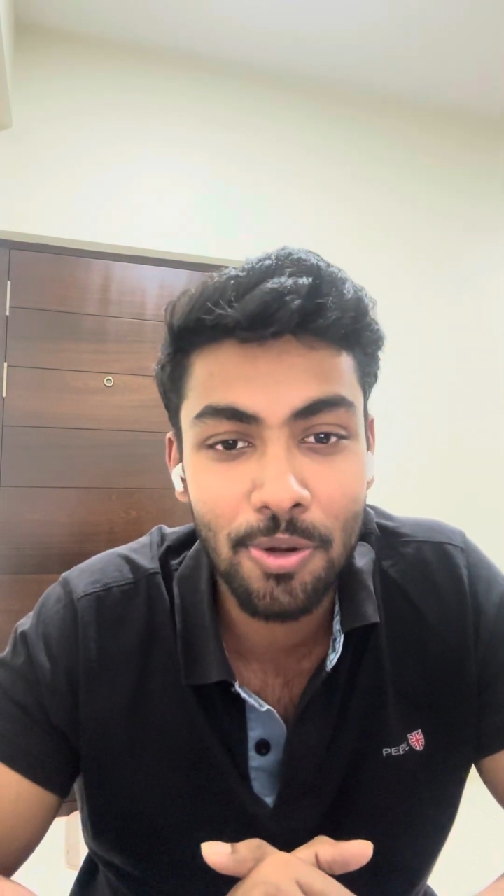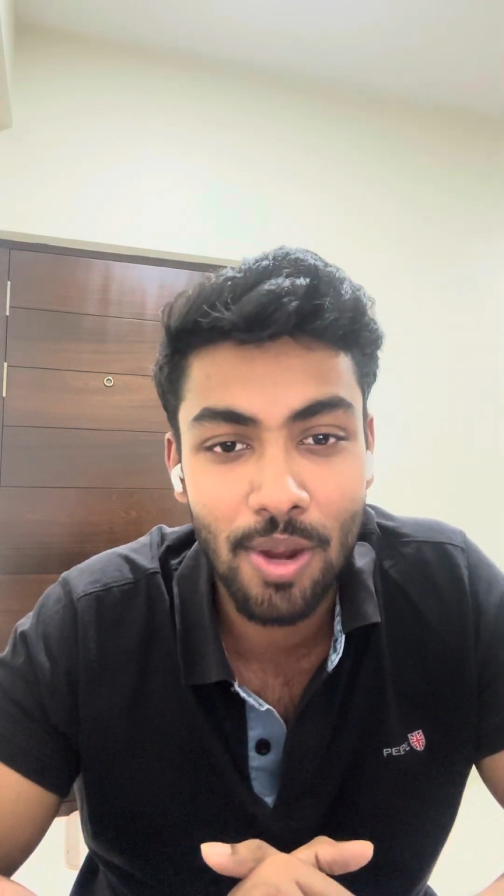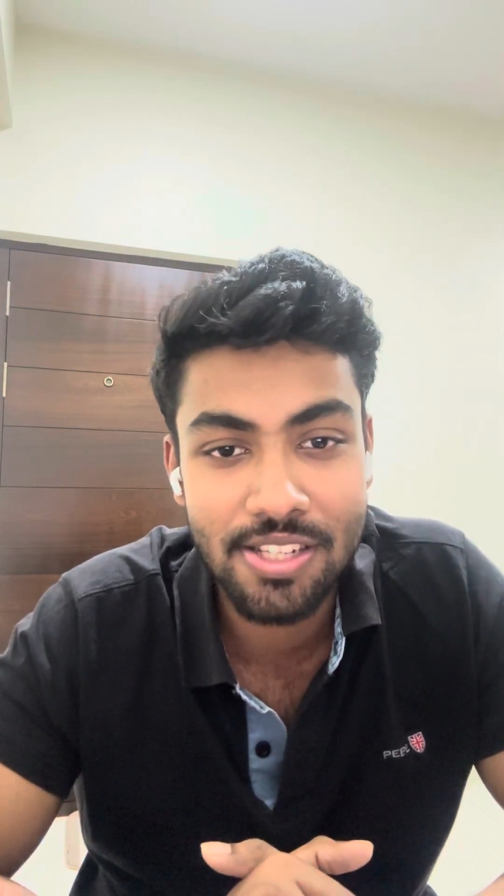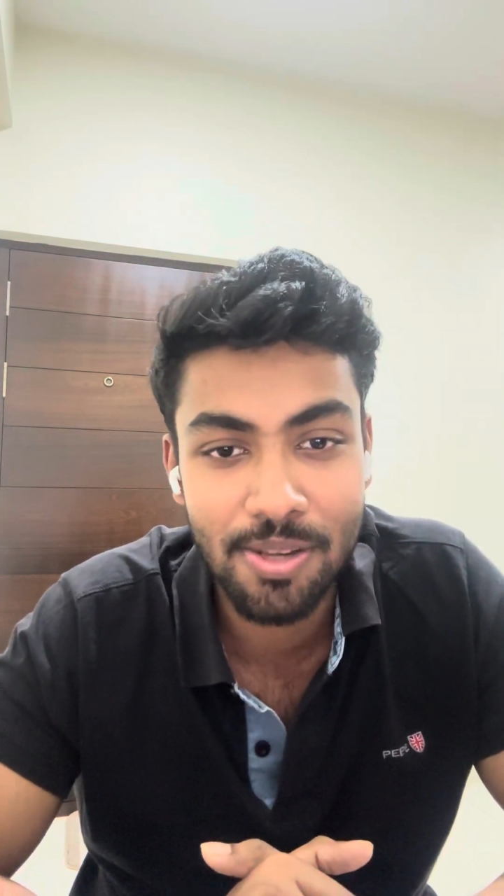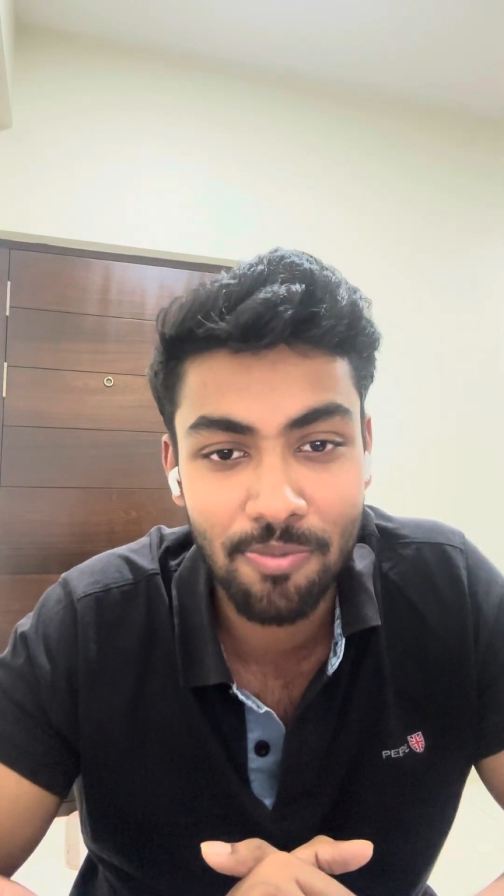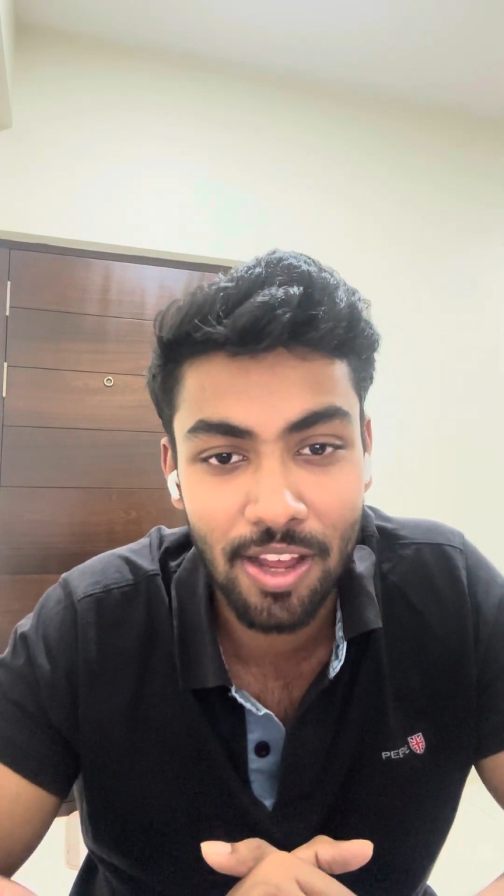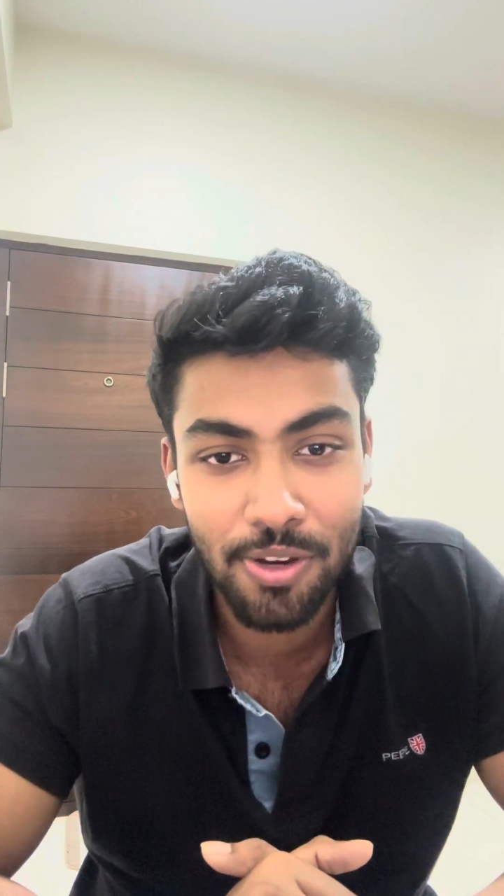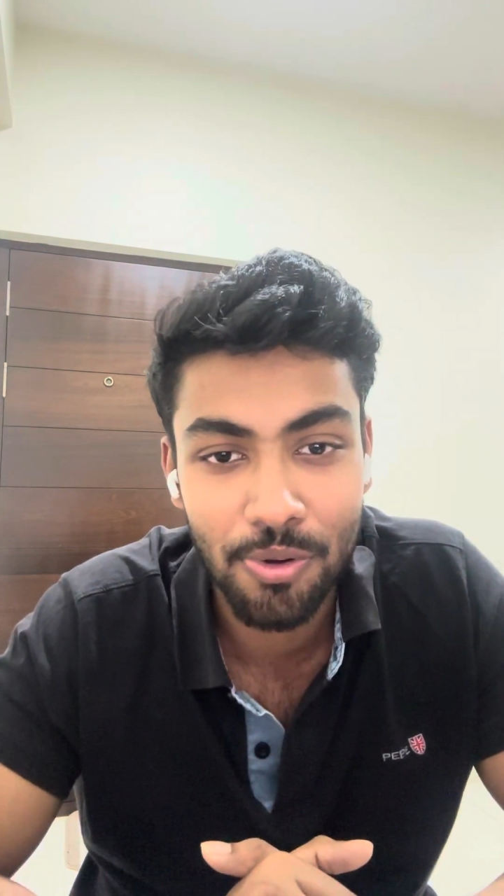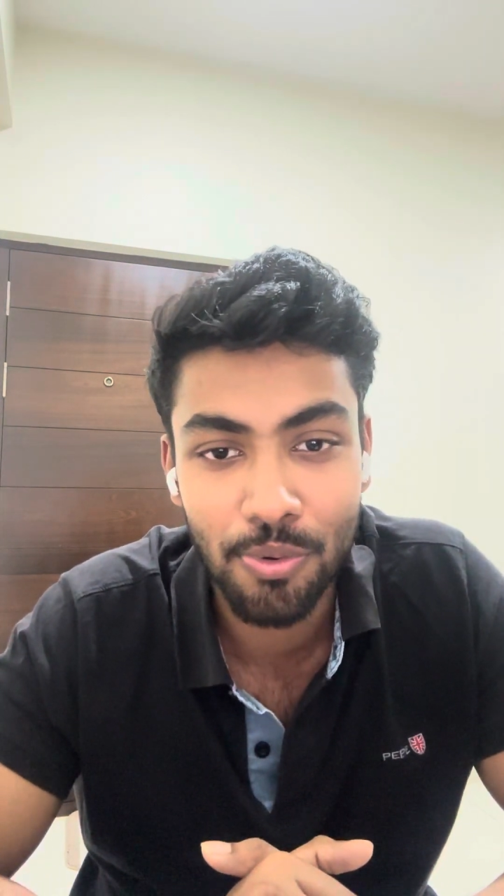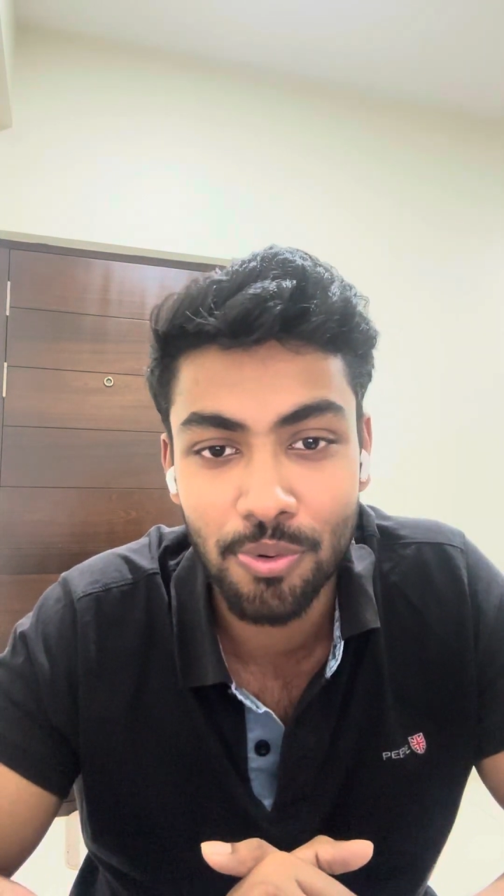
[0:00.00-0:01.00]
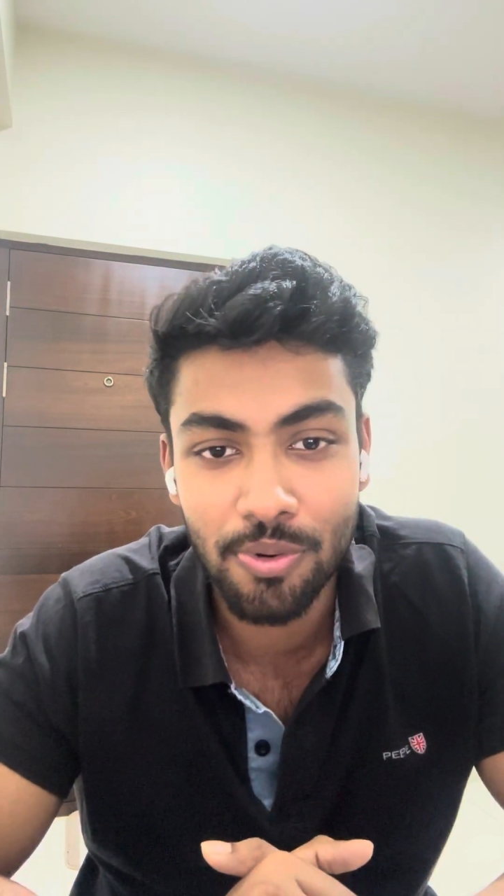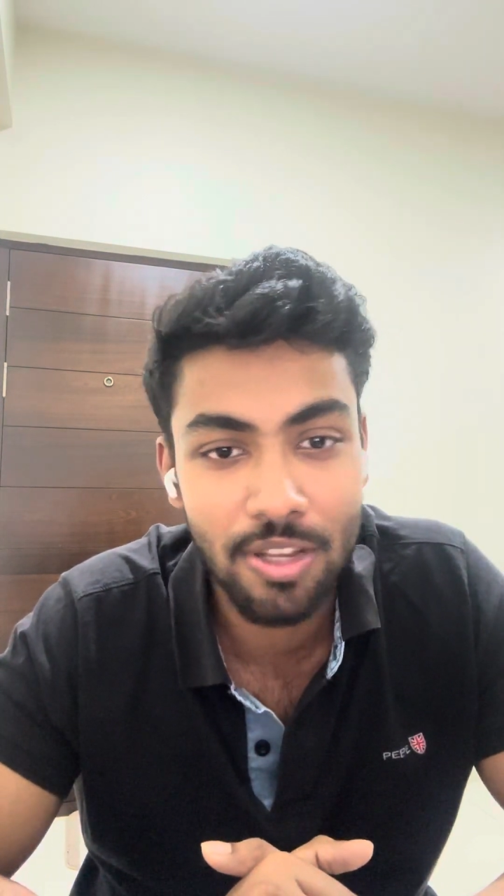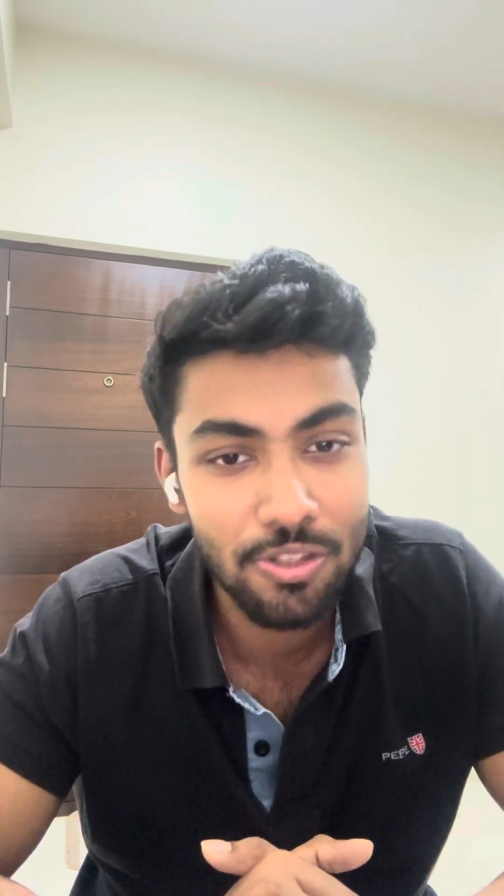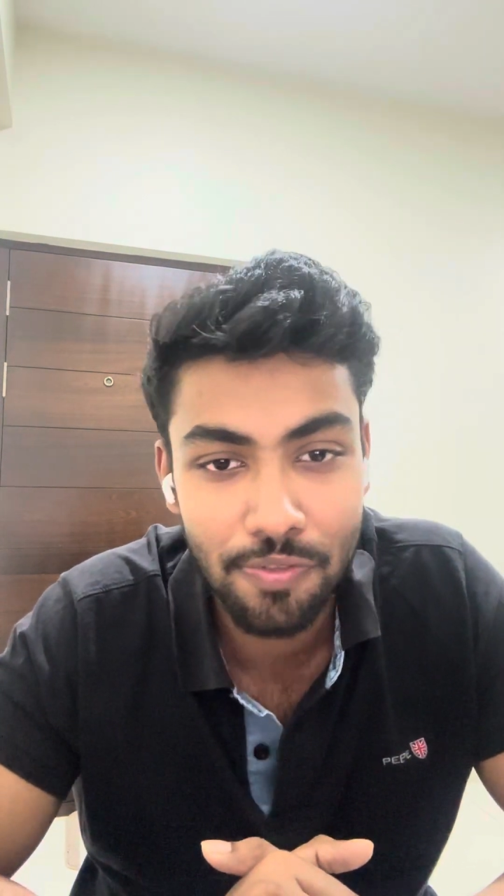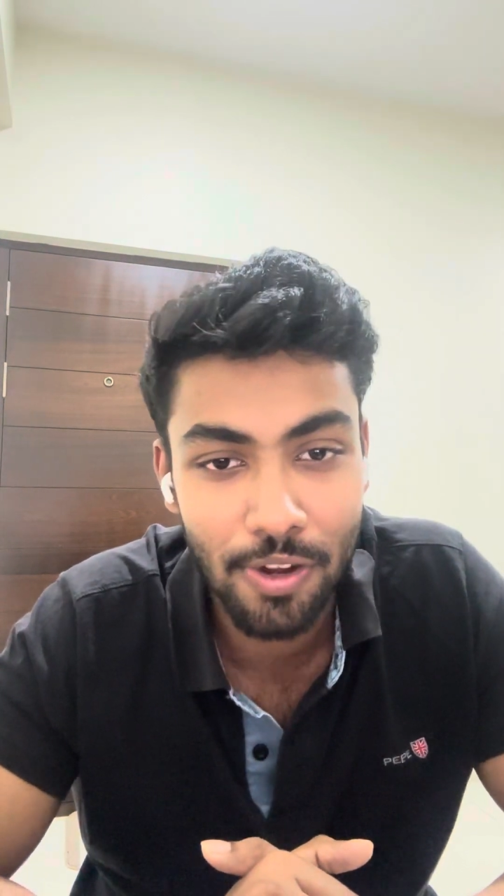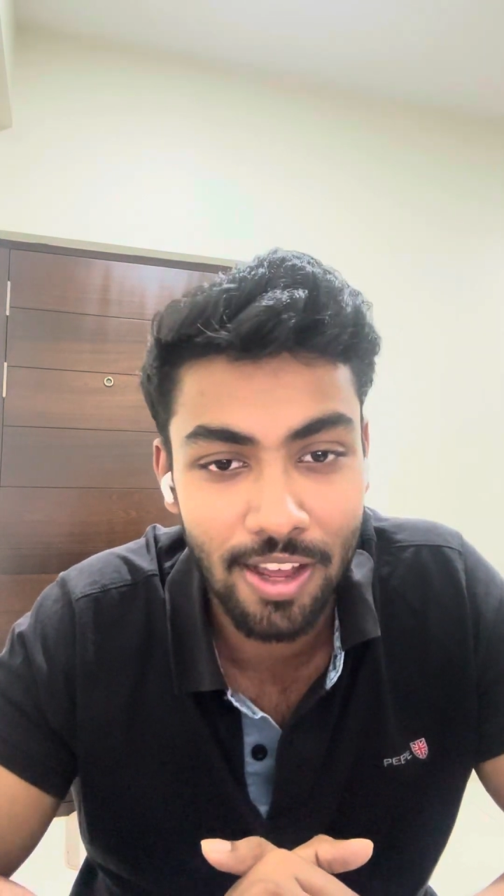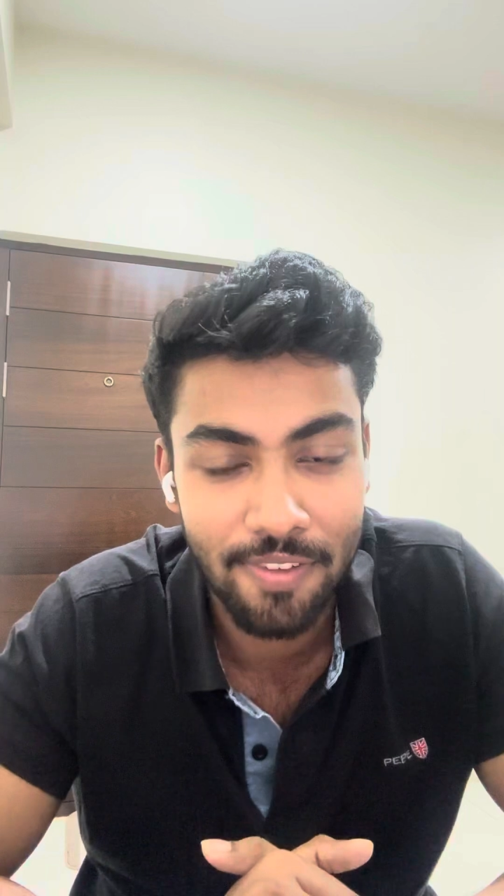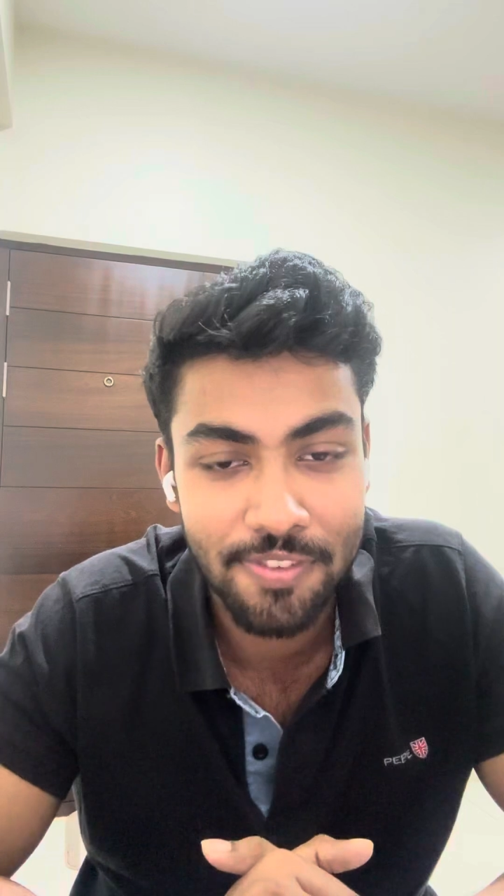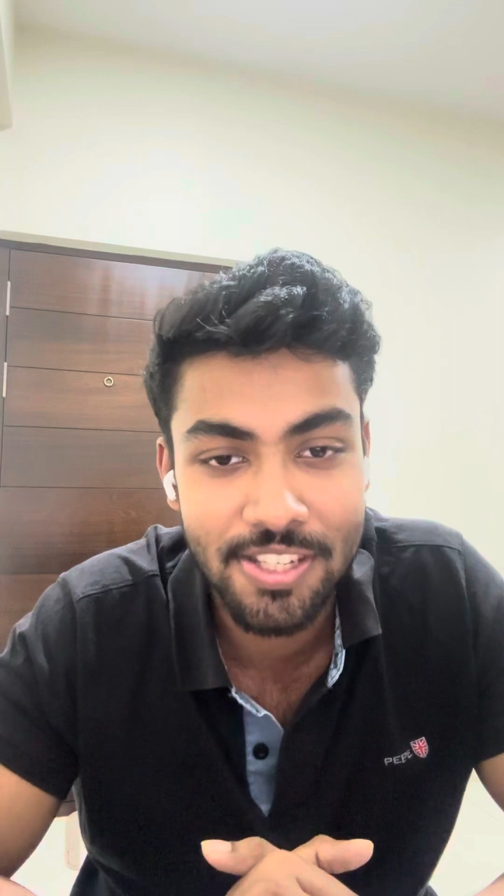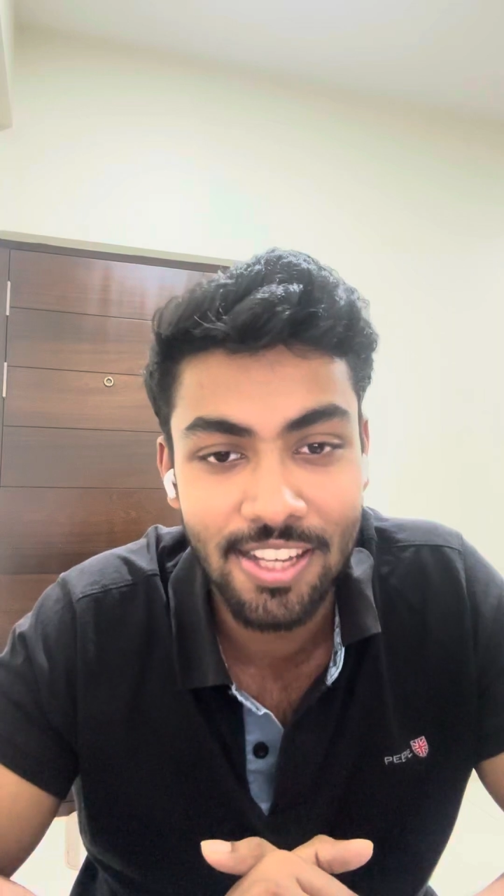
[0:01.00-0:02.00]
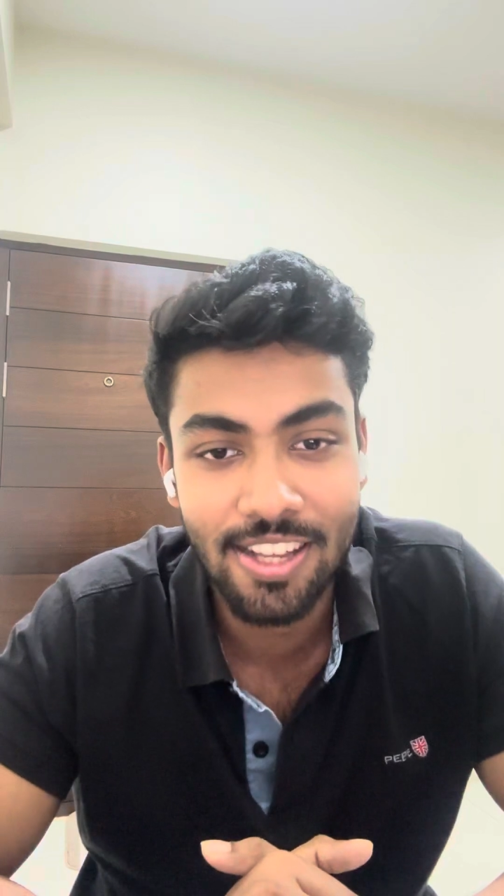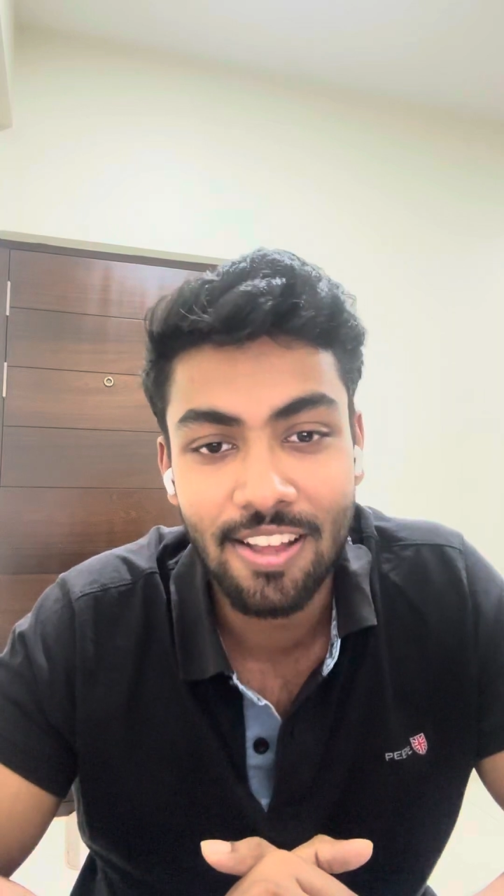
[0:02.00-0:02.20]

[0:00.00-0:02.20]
to add some value to each of your lives,